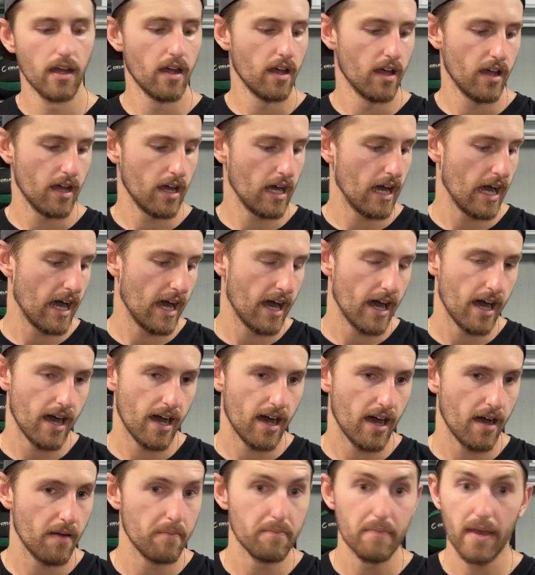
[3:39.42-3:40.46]

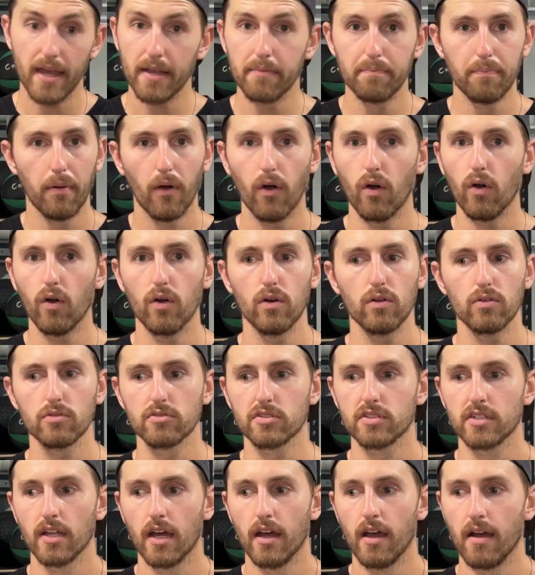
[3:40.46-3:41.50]
med
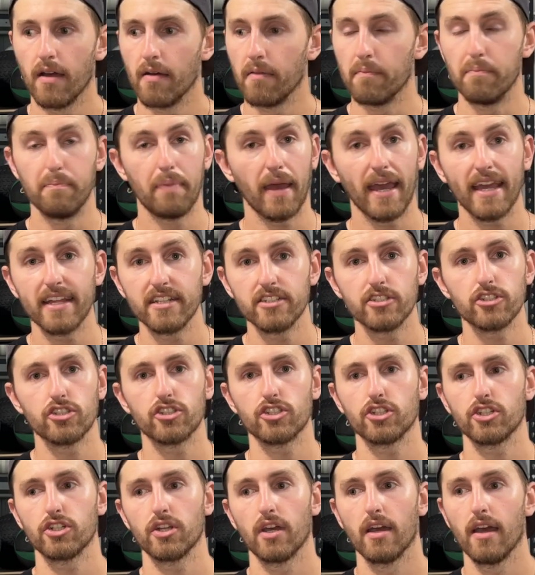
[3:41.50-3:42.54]
balls,
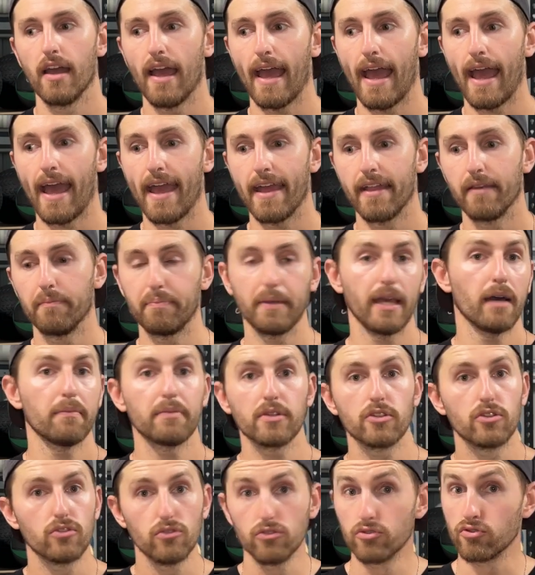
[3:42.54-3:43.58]
bench, and be able
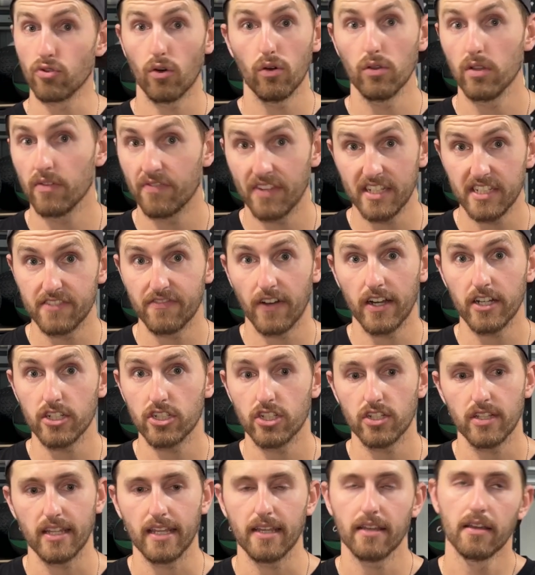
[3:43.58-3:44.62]
to use all of these
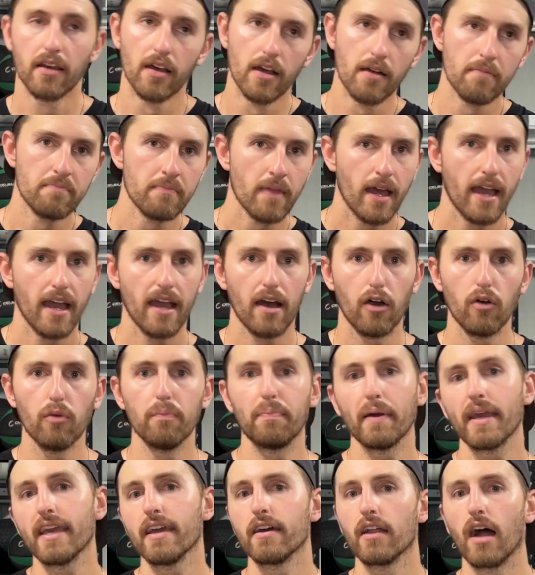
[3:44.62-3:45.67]
functionally.
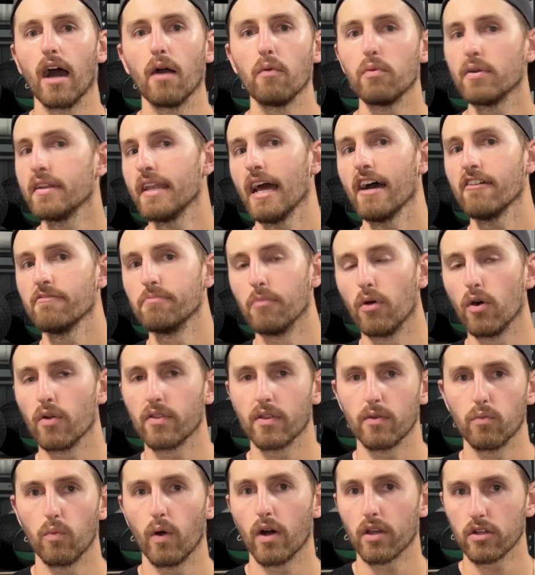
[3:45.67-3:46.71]
Albeit I wouldn't have more
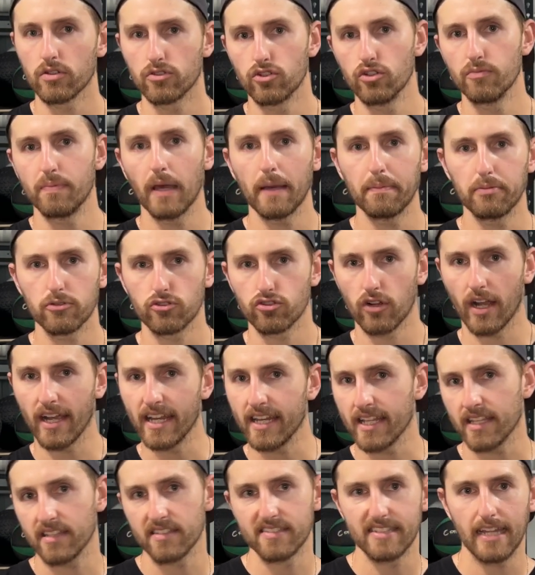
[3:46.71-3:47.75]
than 1 or 2 people
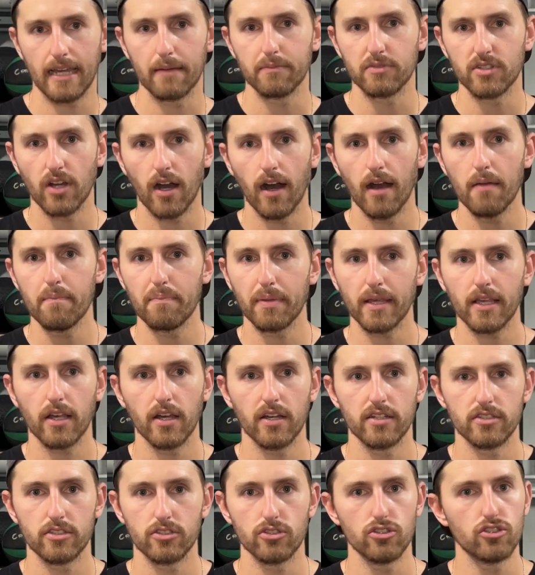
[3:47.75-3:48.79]
training at the same time
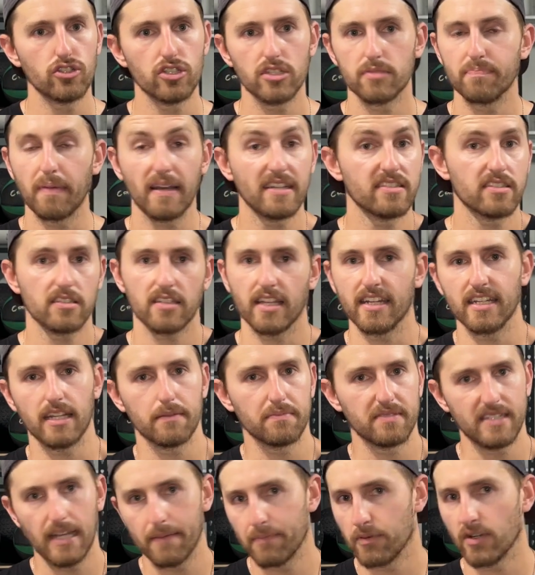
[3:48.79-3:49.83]
because you just basically end up
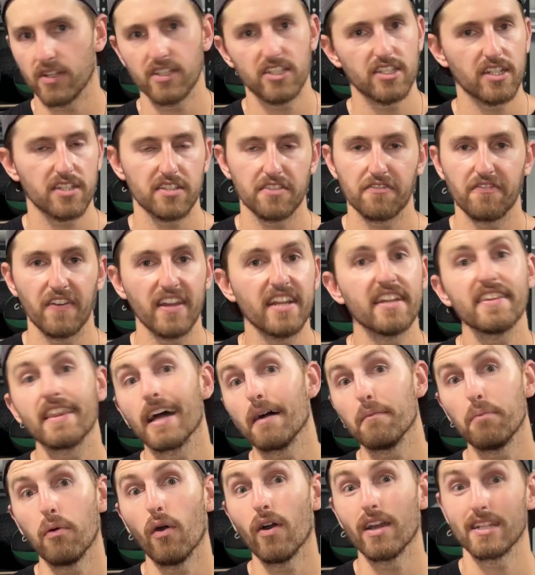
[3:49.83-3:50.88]
stepping on each other's feet at
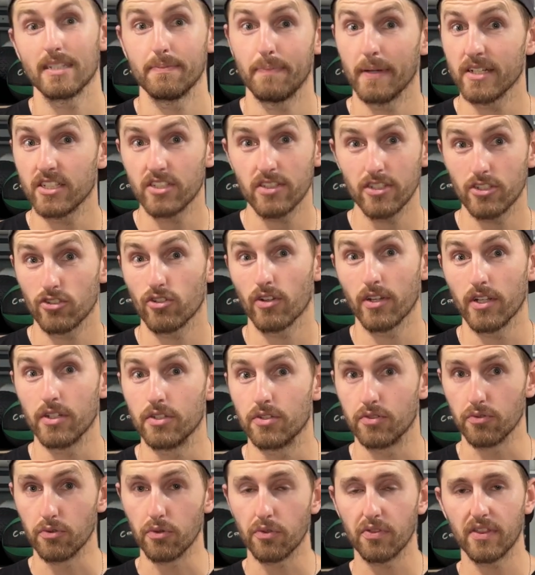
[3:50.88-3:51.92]
that point, especially trying
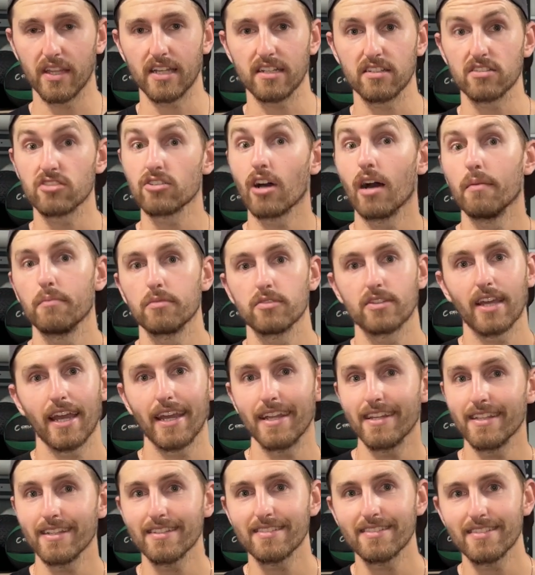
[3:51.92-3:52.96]
to do things
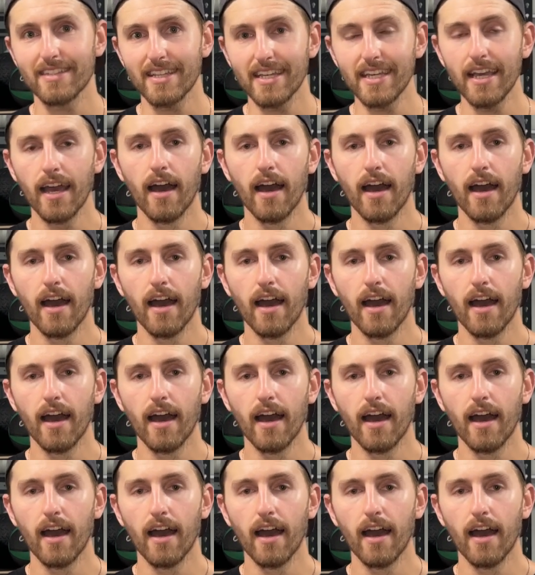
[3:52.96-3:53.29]
simultaneously.